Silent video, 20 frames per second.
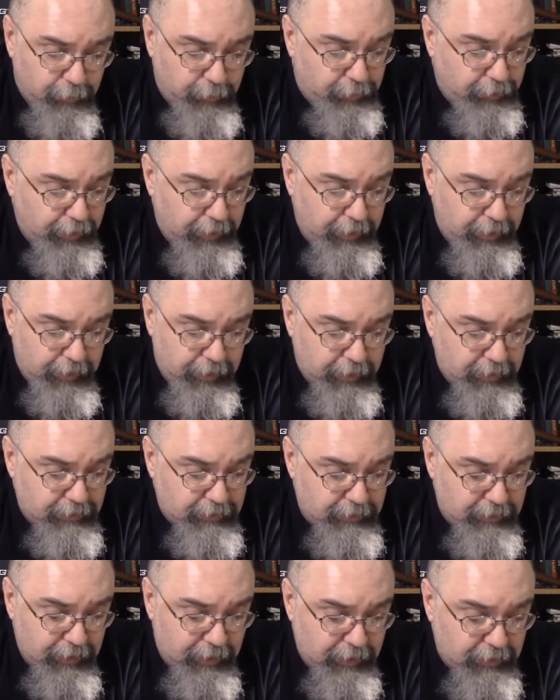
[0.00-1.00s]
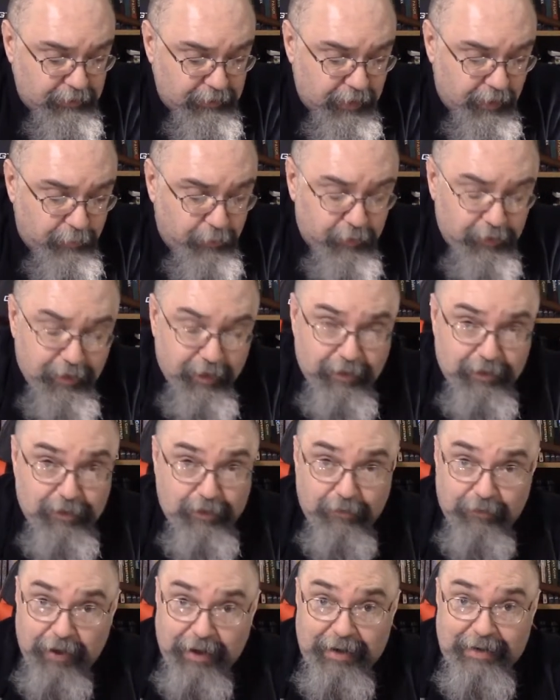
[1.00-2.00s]
plate it's got a protection
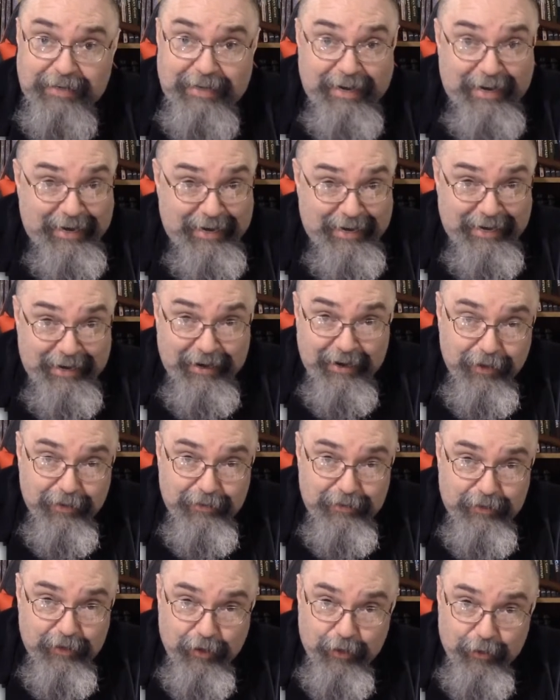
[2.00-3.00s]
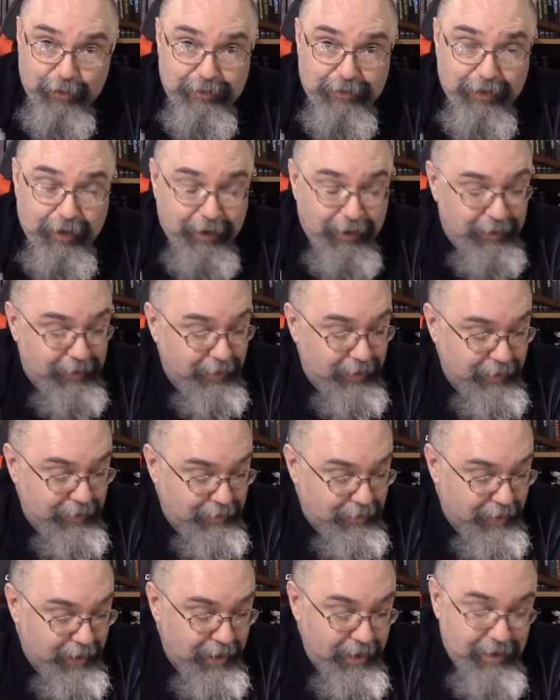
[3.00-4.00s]
of 18. So it's like
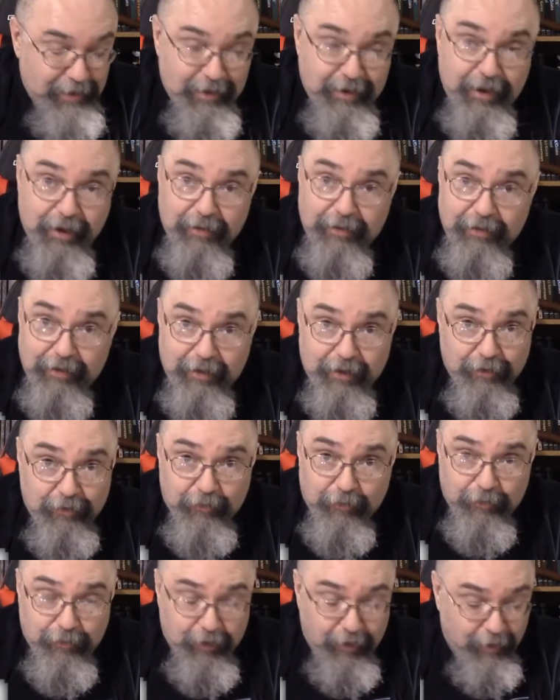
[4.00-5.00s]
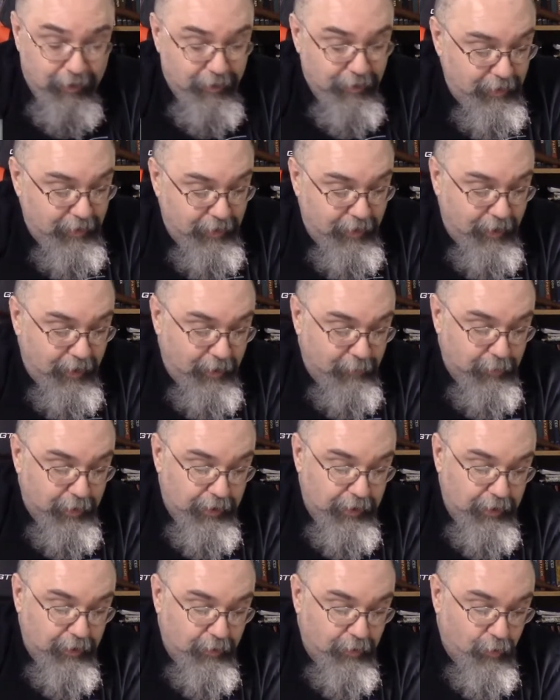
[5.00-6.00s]
ain't nothing getting through there. But
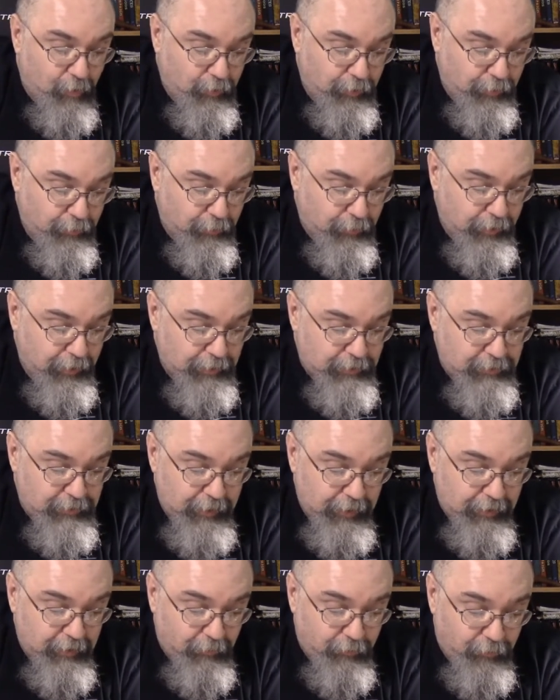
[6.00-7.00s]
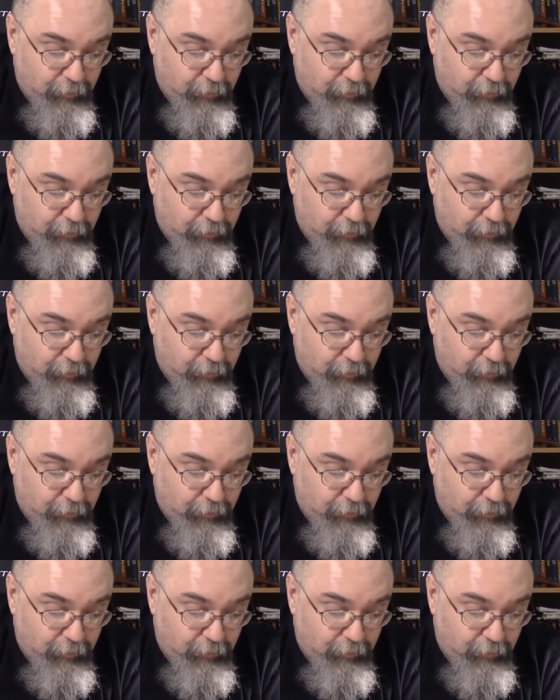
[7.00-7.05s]
it's tech level